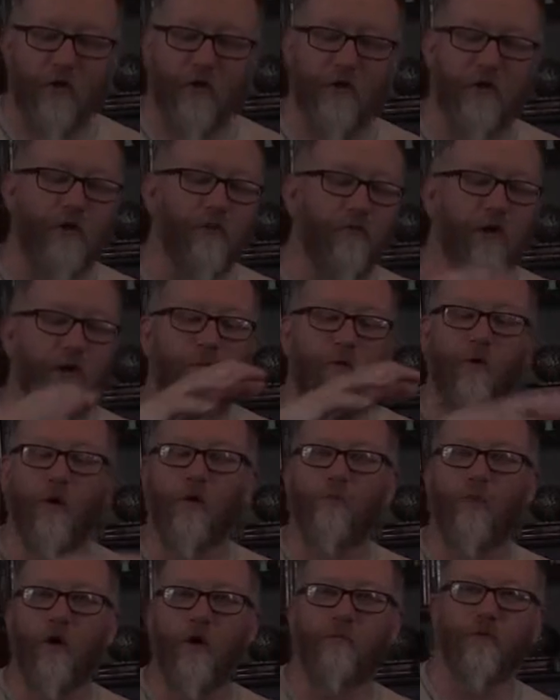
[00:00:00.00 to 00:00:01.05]
coconut rum, and
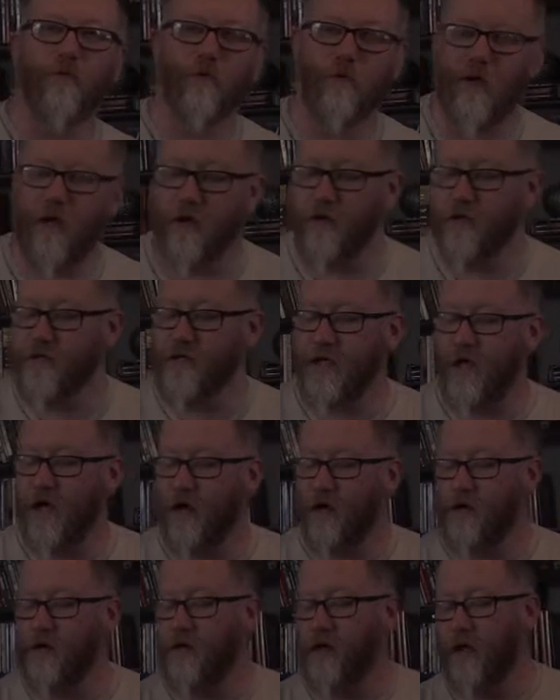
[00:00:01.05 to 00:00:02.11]
one part blue
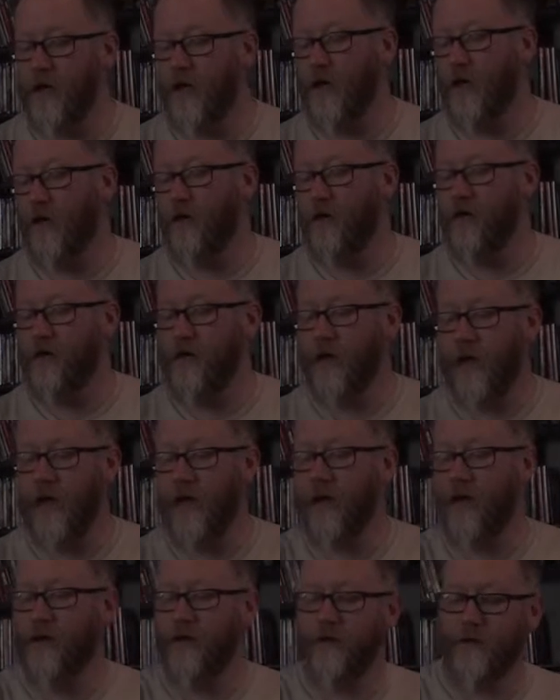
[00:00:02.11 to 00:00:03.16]
curacao, uh,
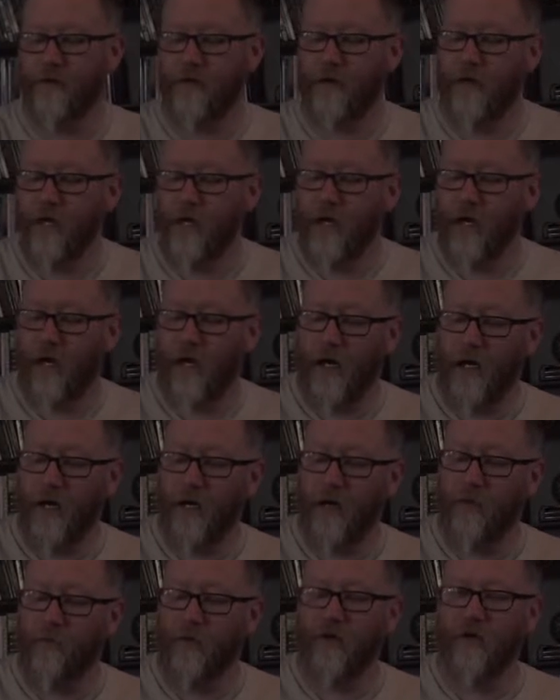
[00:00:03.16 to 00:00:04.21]
and
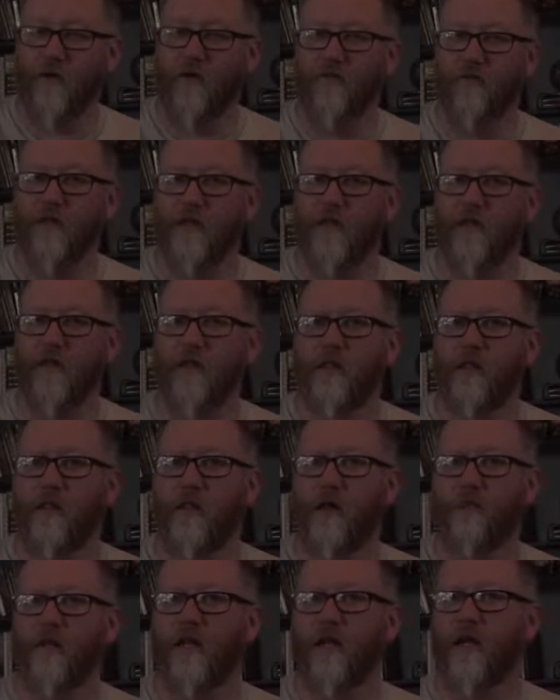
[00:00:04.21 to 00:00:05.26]
uh, a bit of
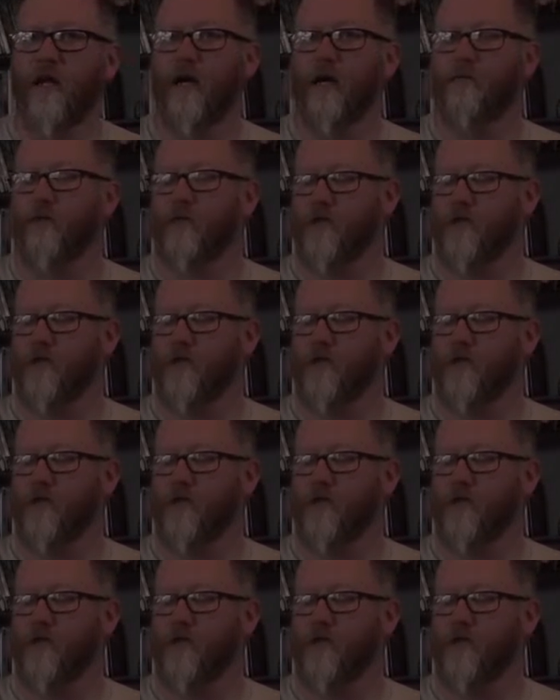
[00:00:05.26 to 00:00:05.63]
lemon and lime